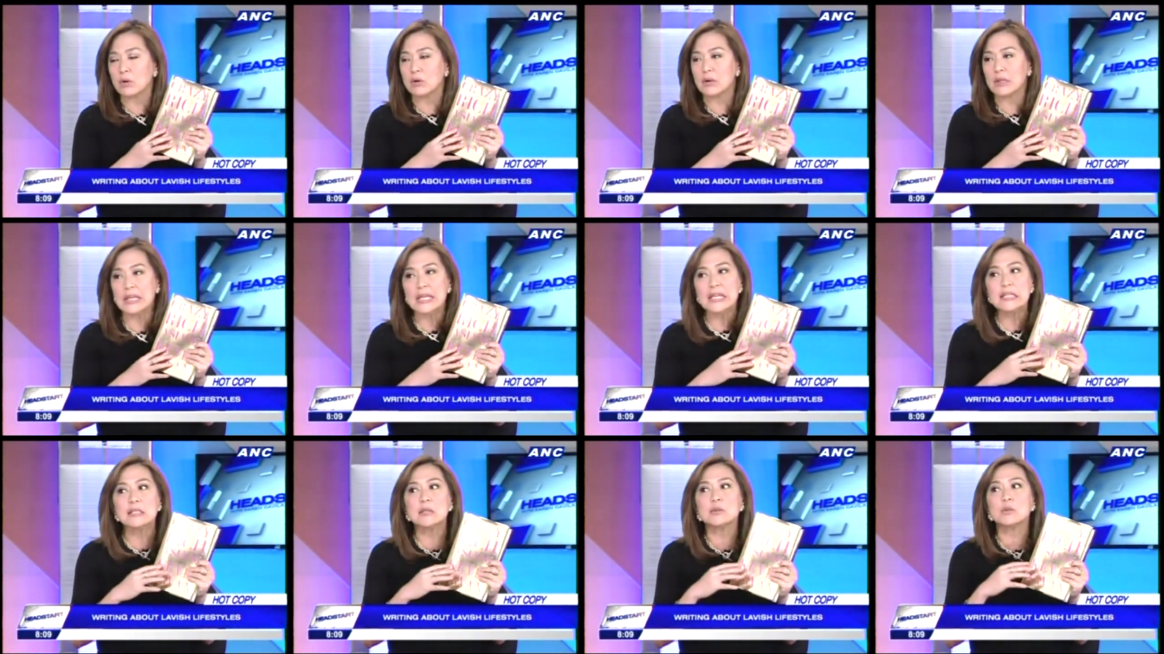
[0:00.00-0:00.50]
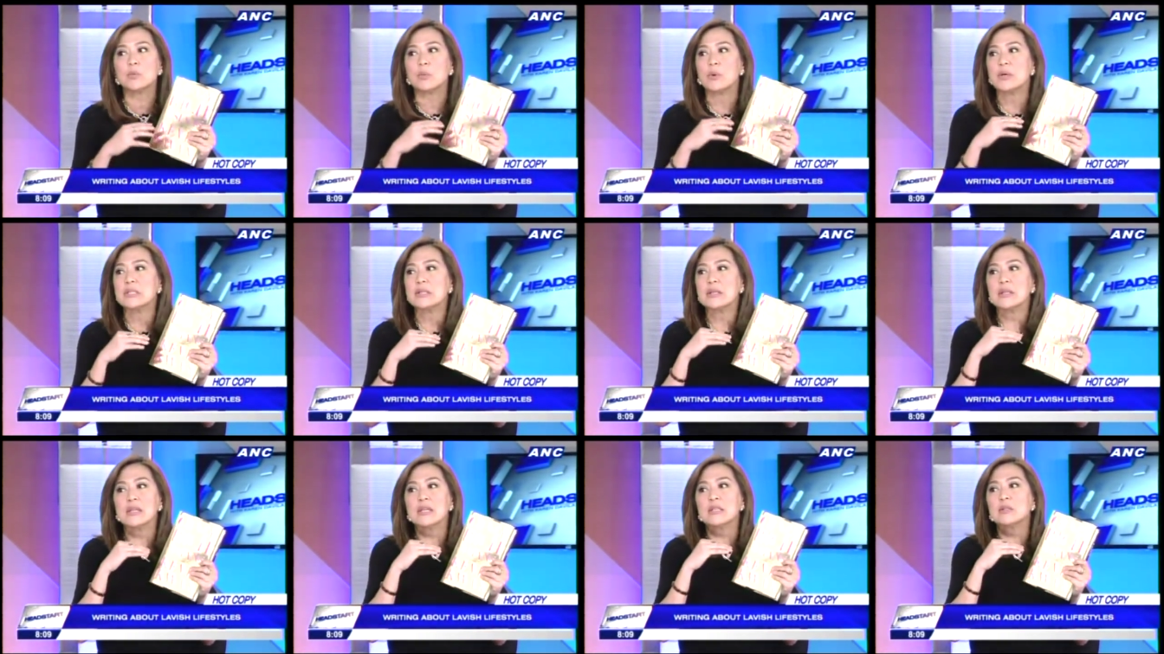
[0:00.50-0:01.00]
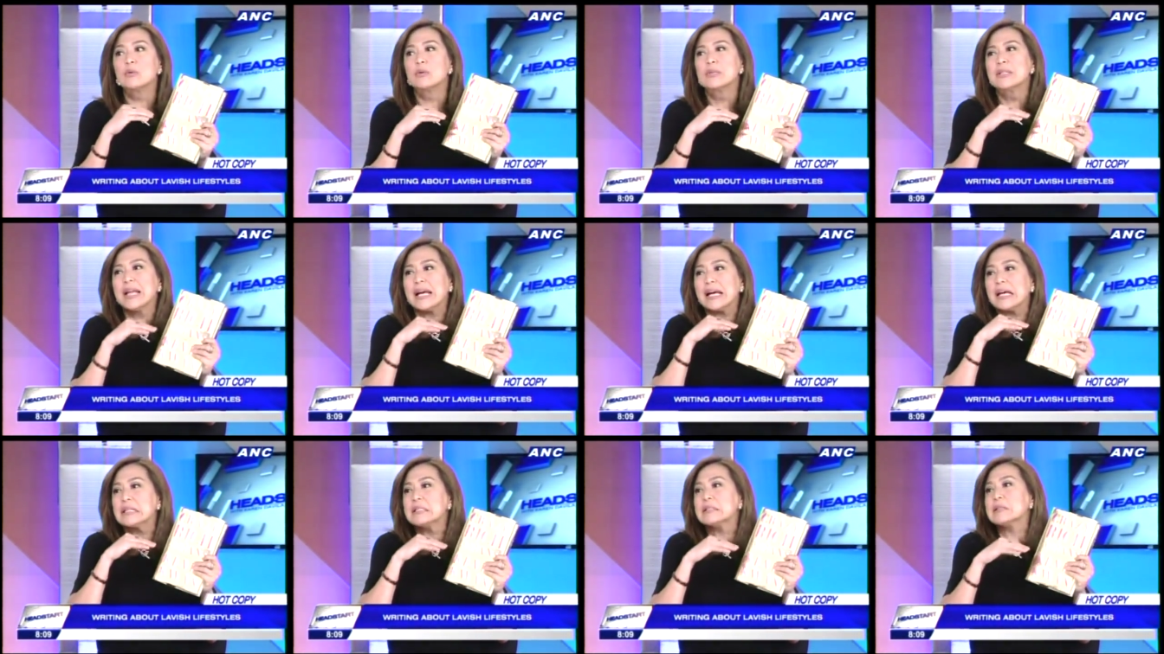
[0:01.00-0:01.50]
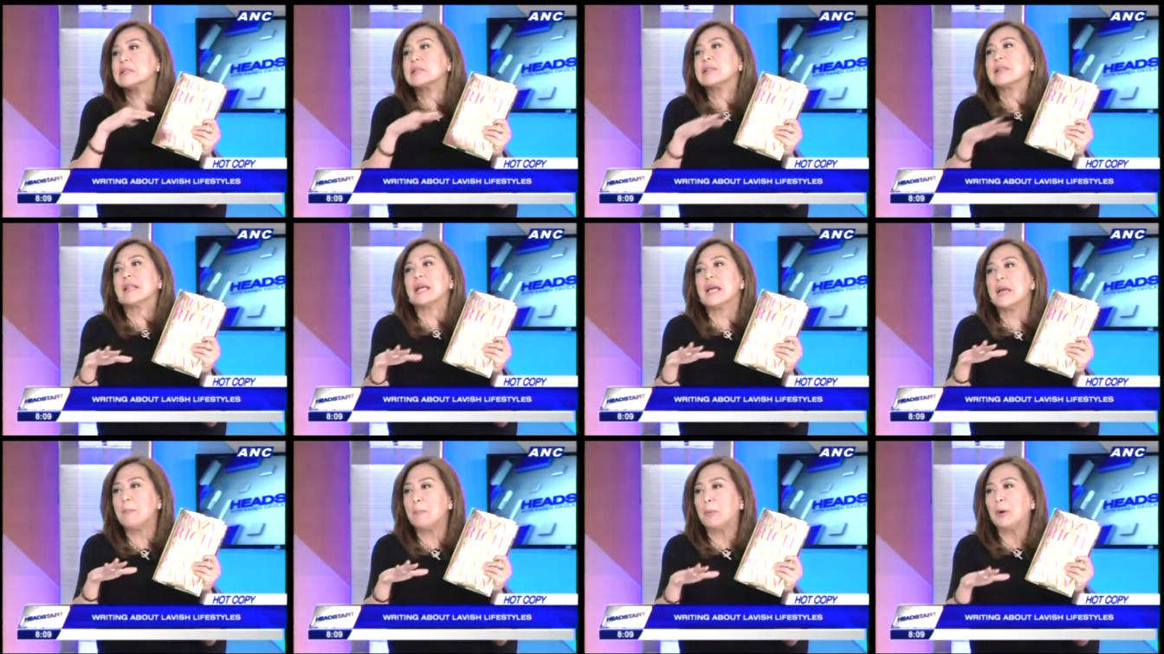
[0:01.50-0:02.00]
This is what this was like a
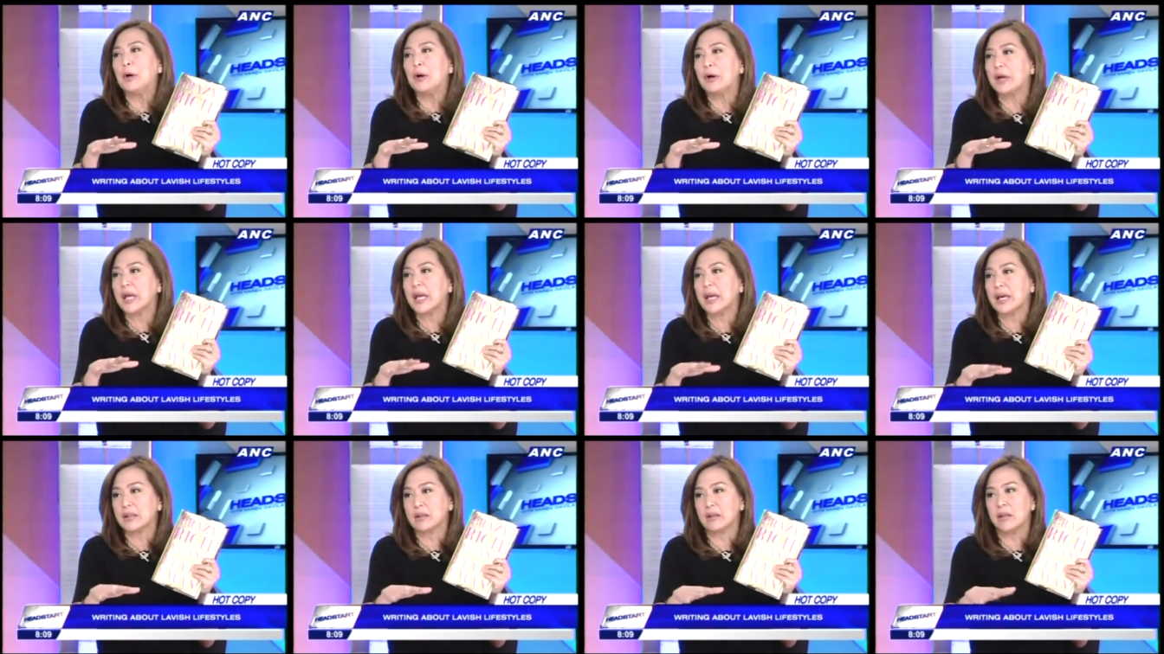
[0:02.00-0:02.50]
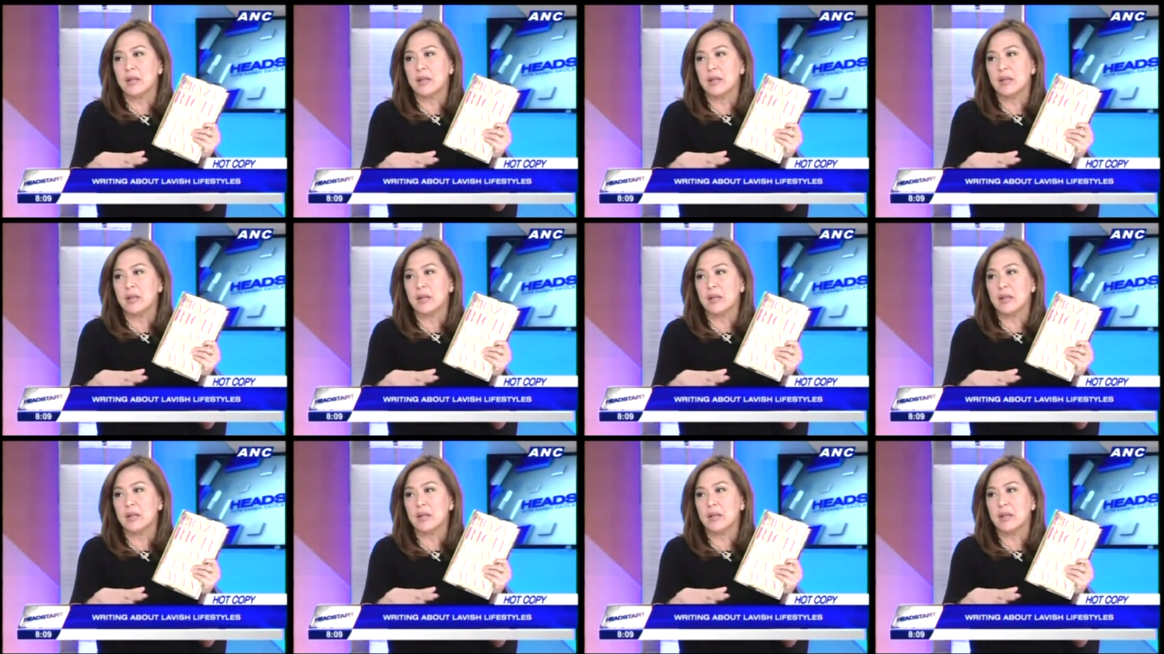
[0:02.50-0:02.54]
sleeper hit.